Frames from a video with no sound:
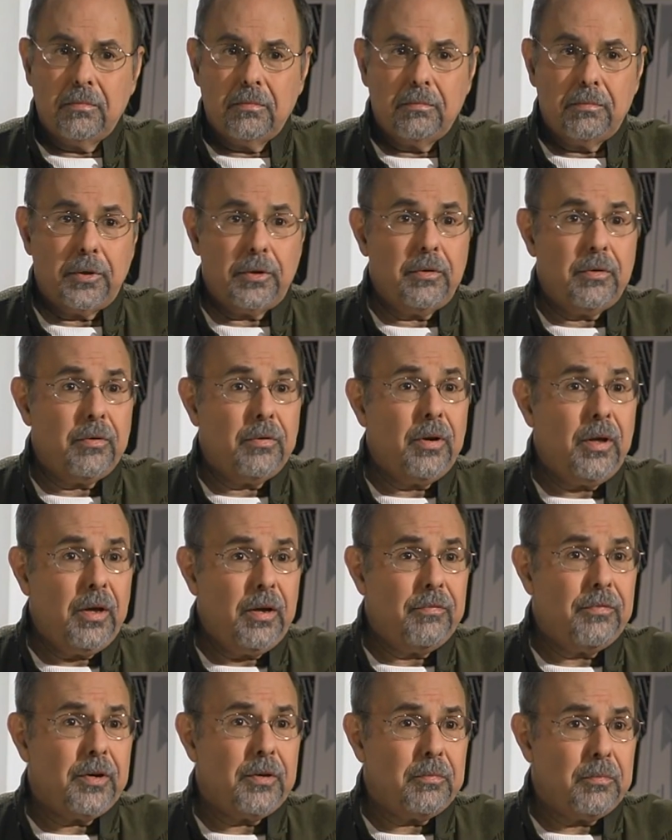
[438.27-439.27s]
But you don't
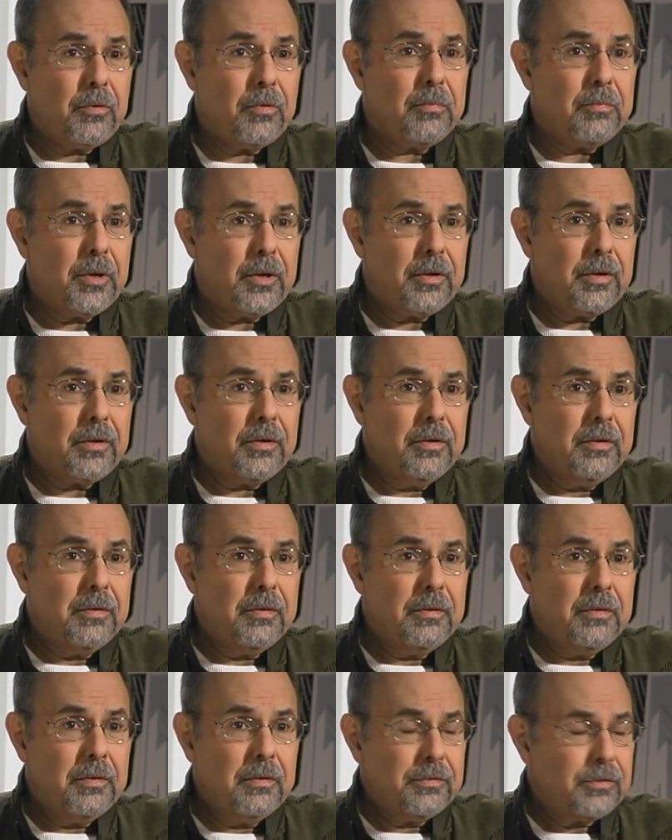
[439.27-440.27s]
have any more money.
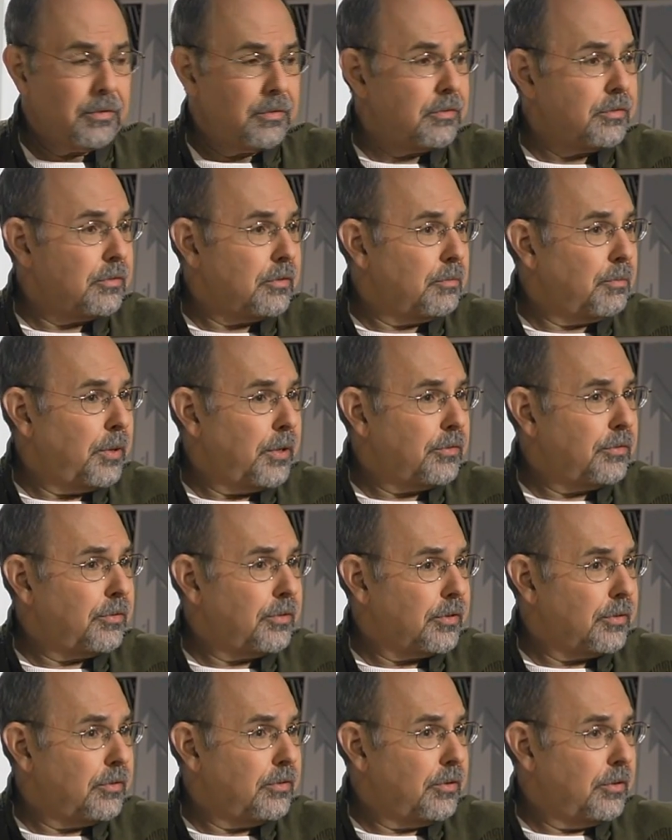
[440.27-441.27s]
So this is the best
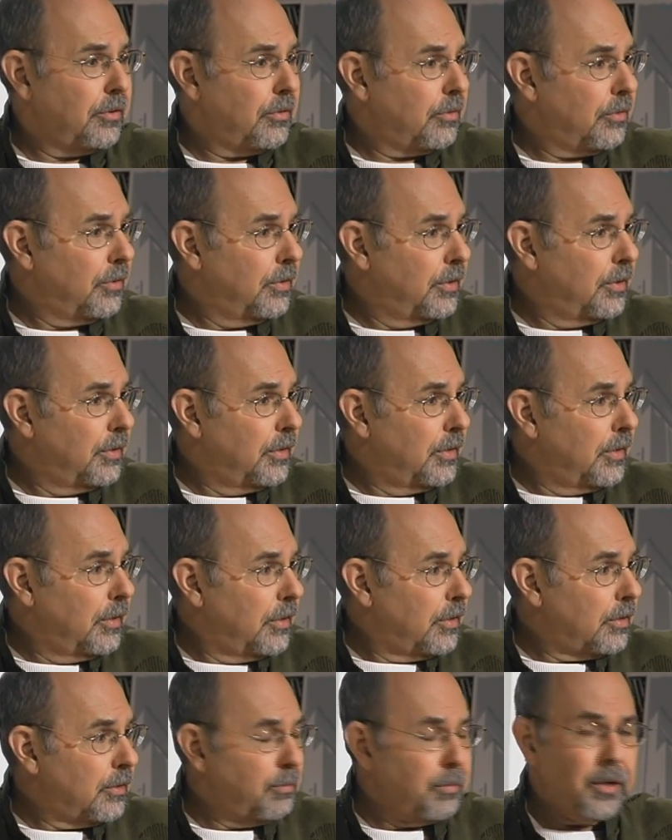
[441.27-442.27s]
you can do.
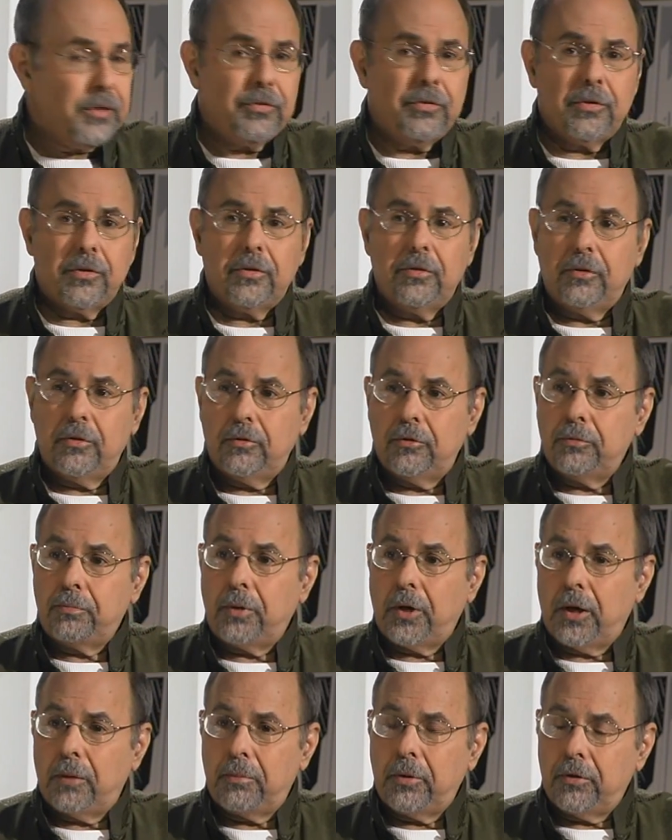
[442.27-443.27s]
And the best you can do is
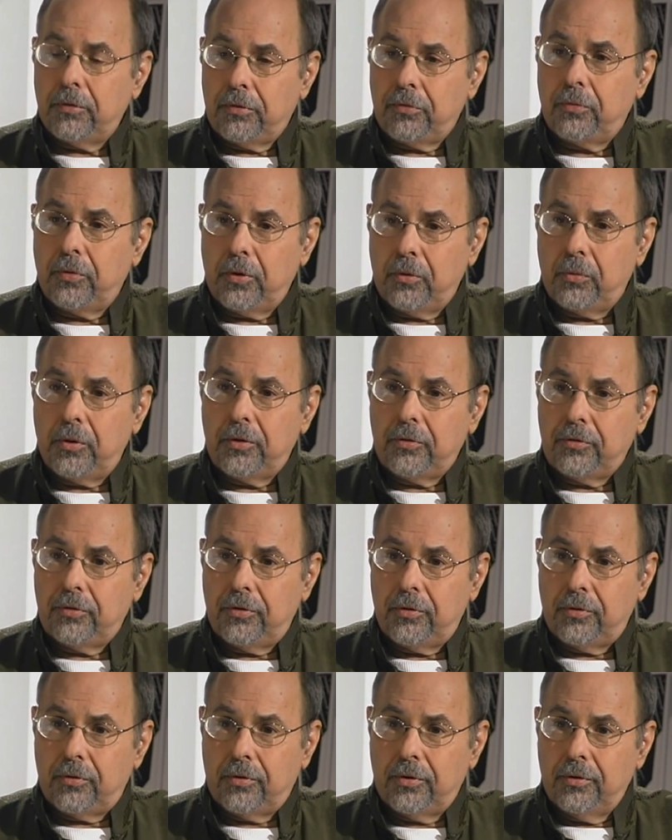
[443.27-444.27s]
probably a 3-week
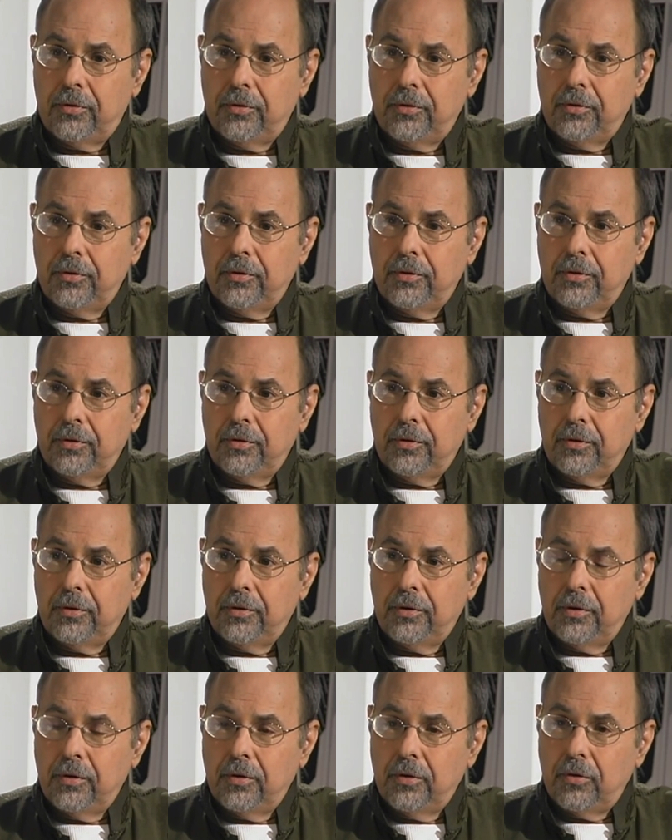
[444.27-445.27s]
shoot,
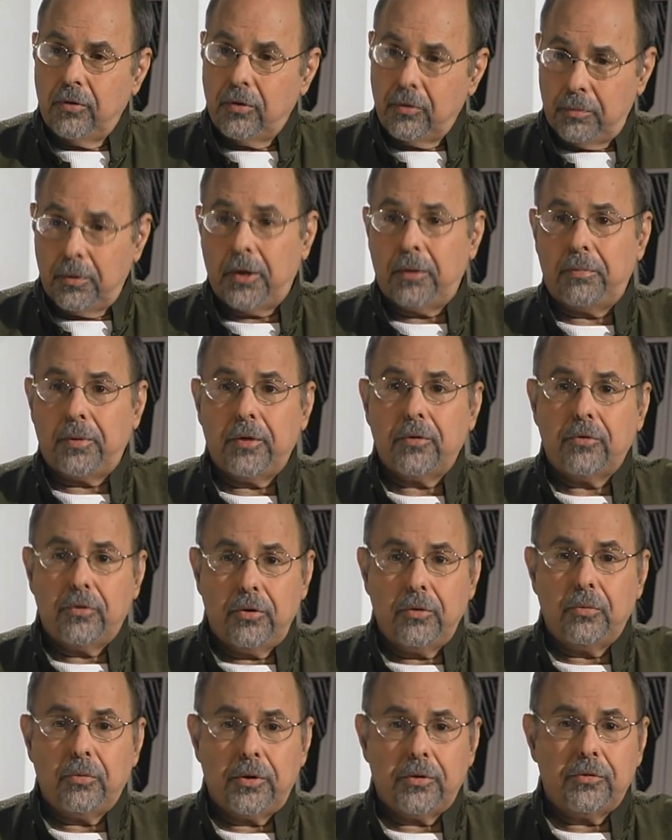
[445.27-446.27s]
or maybe a
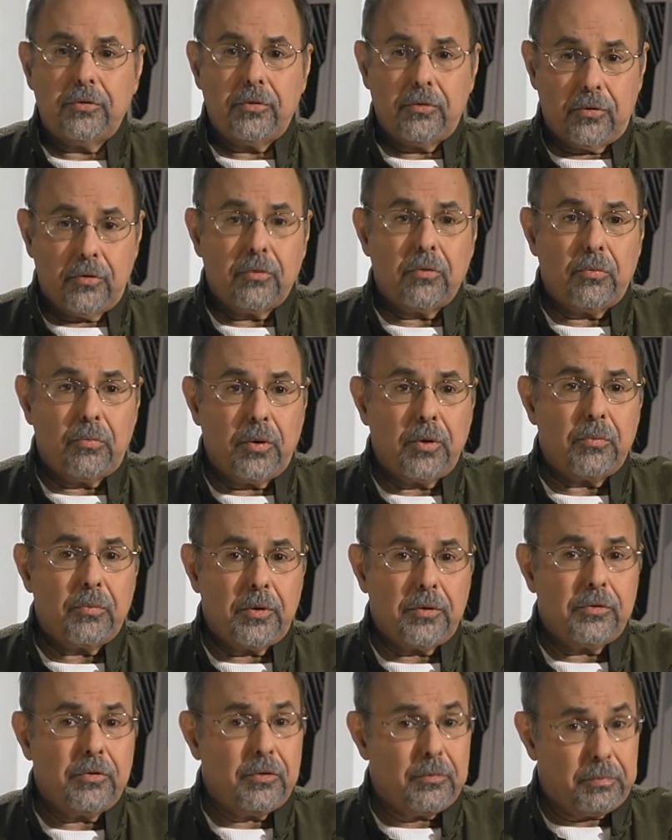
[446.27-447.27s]
2-week shoot or a
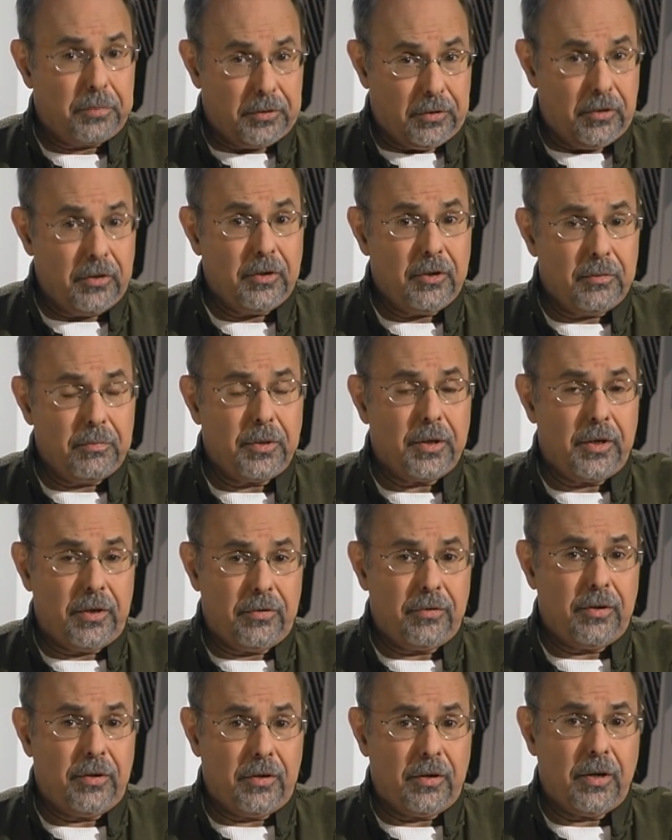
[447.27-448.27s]
1-week shoot, but they're going to be
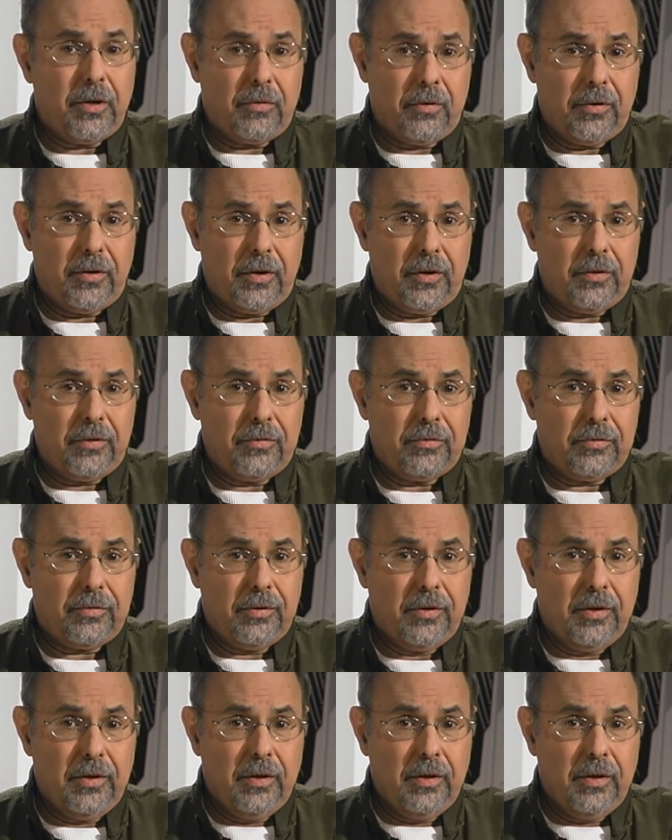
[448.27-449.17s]
18-hour days.